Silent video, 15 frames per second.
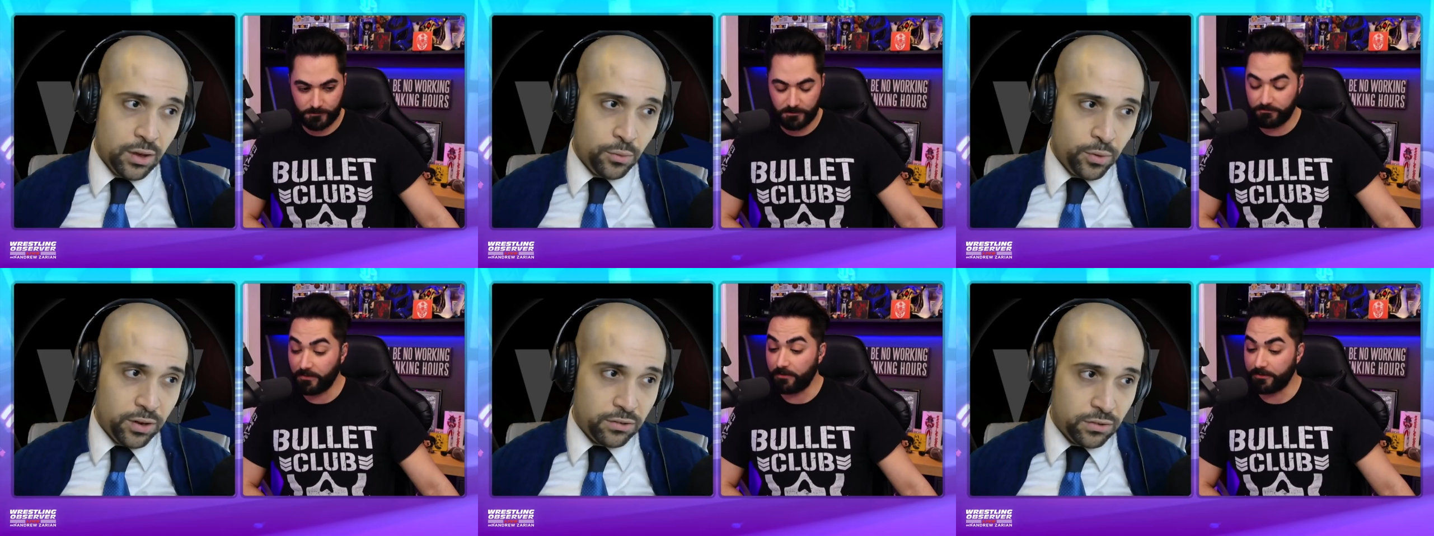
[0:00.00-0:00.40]

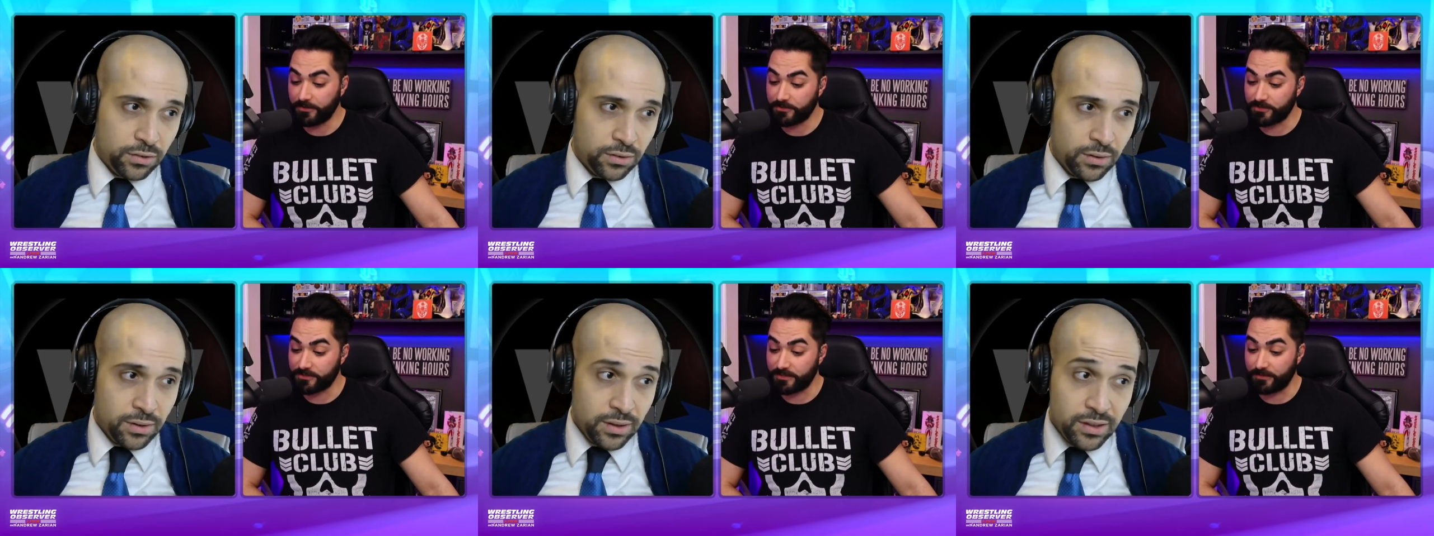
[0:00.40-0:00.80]
Speaker 1: Very
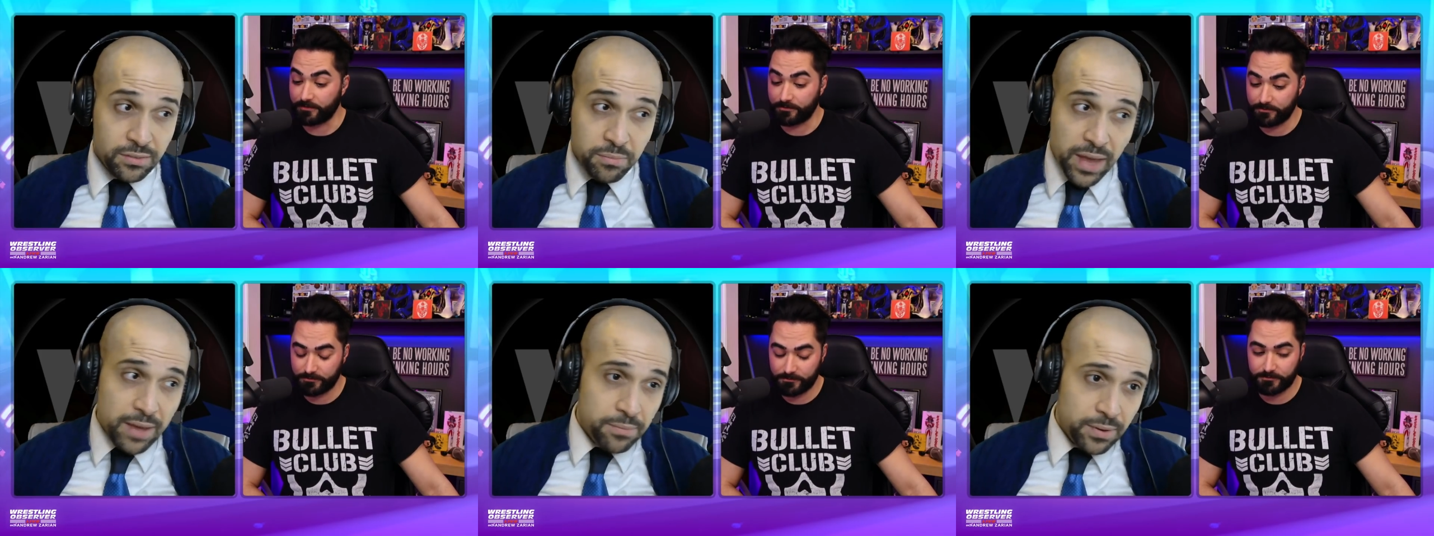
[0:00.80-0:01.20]
interesting.
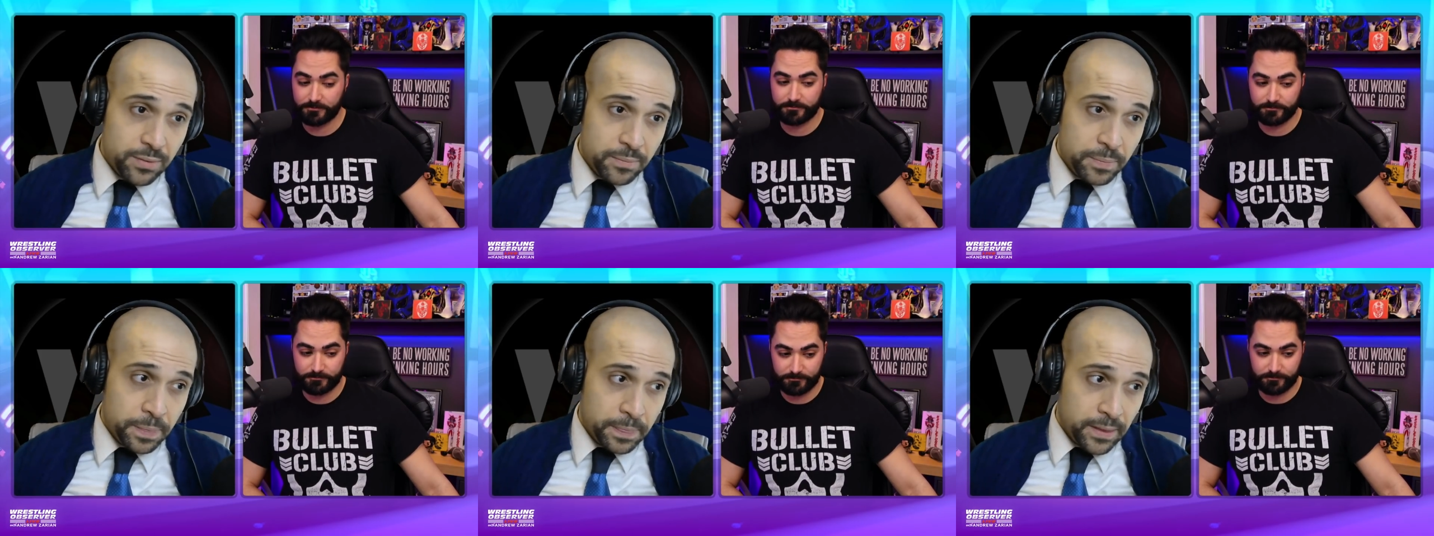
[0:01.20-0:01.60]
Is
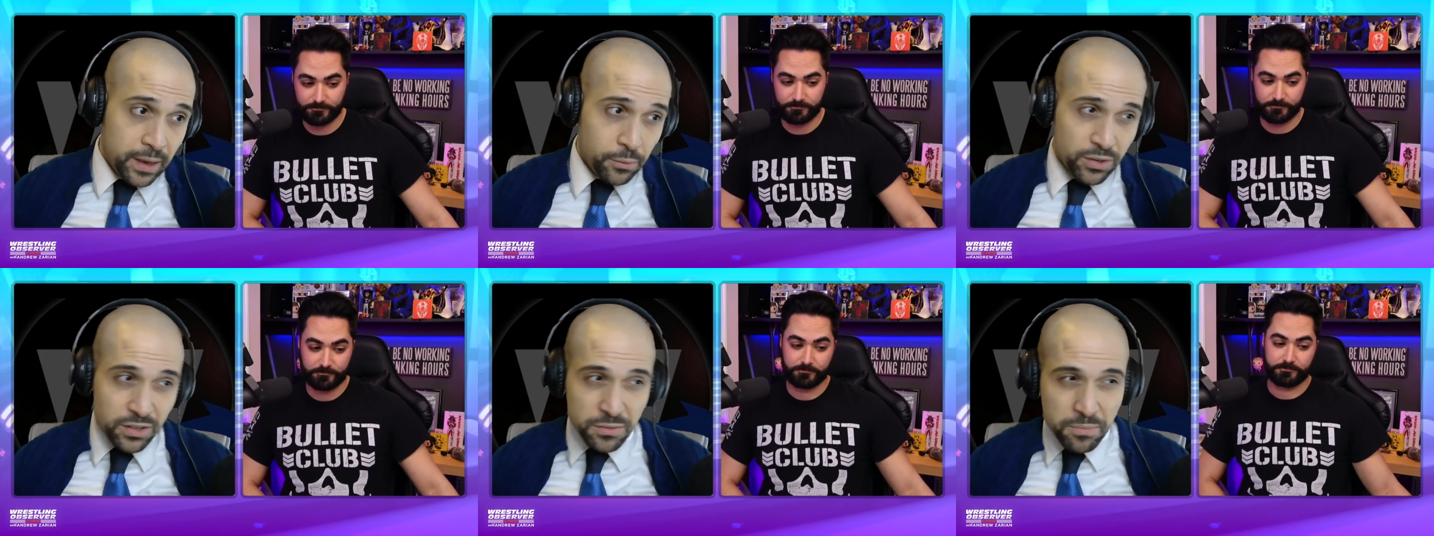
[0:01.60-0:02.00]
maybe
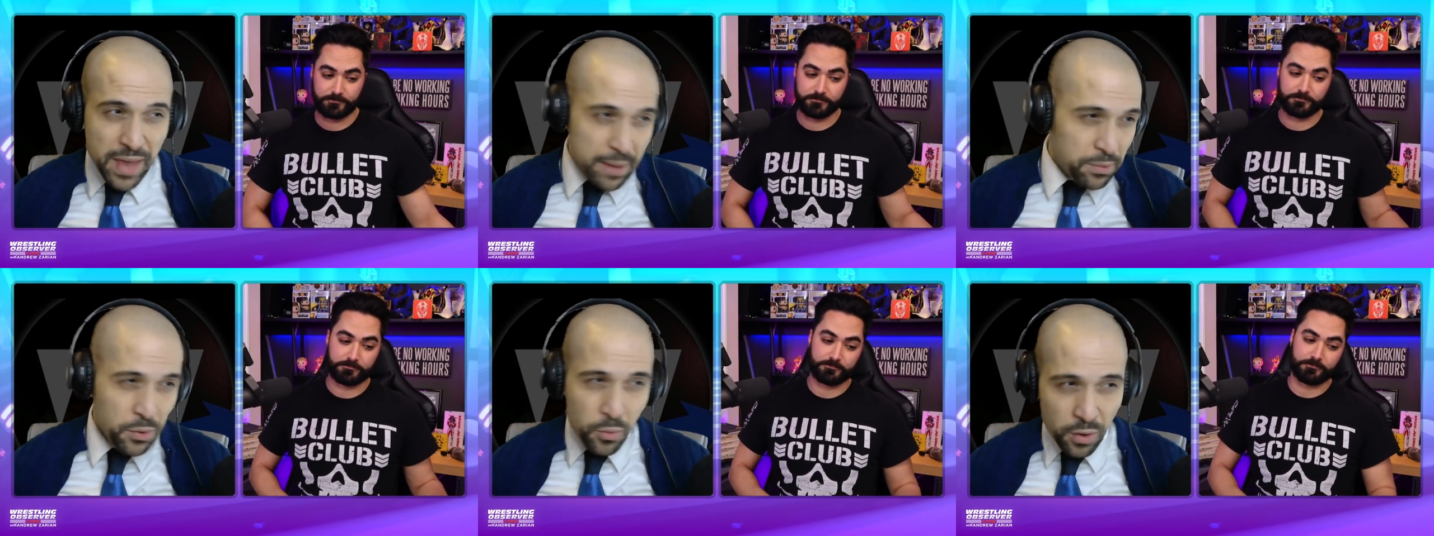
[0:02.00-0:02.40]
yeah, which is
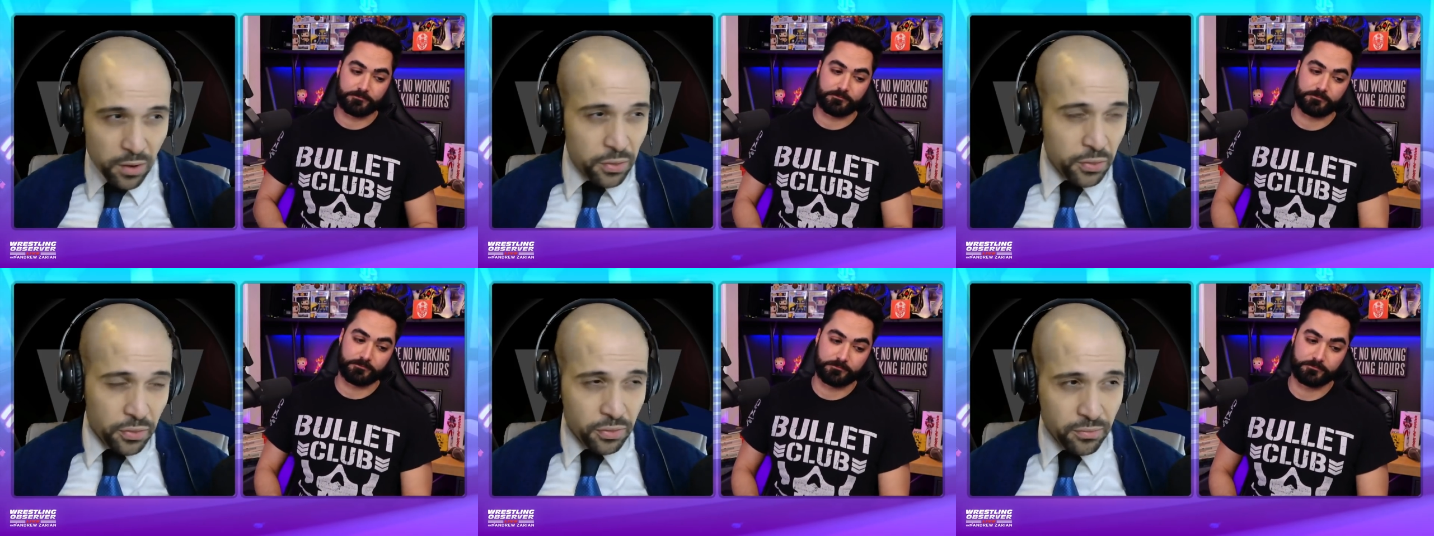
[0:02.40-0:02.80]
maybe
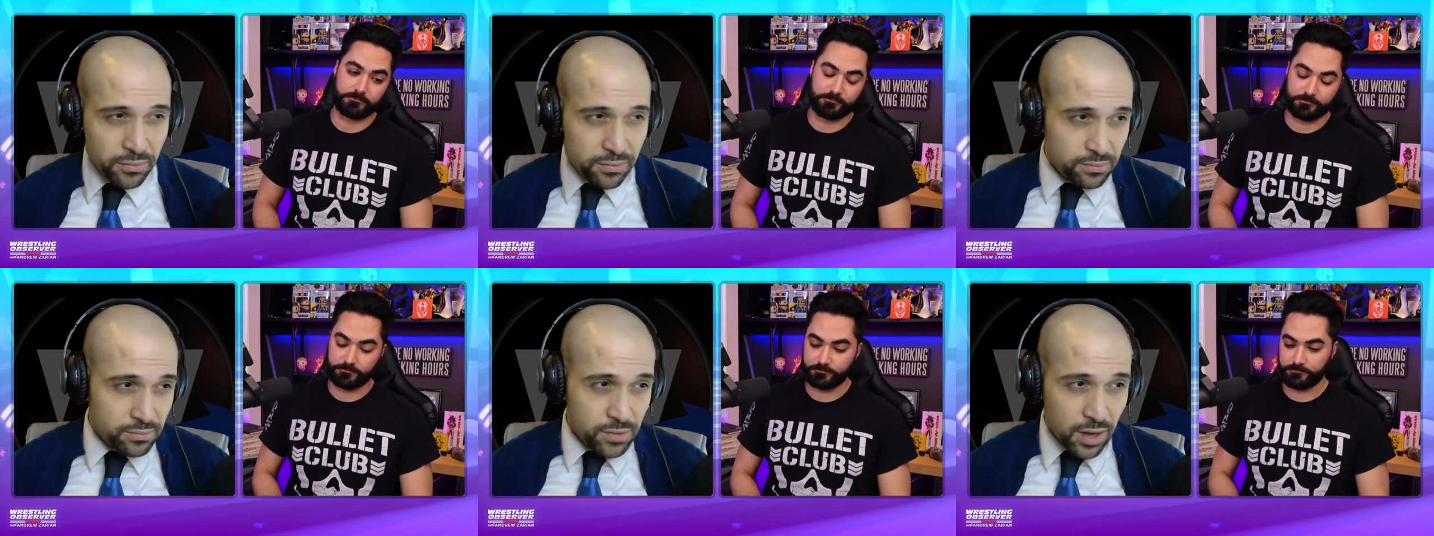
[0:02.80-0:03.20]
worth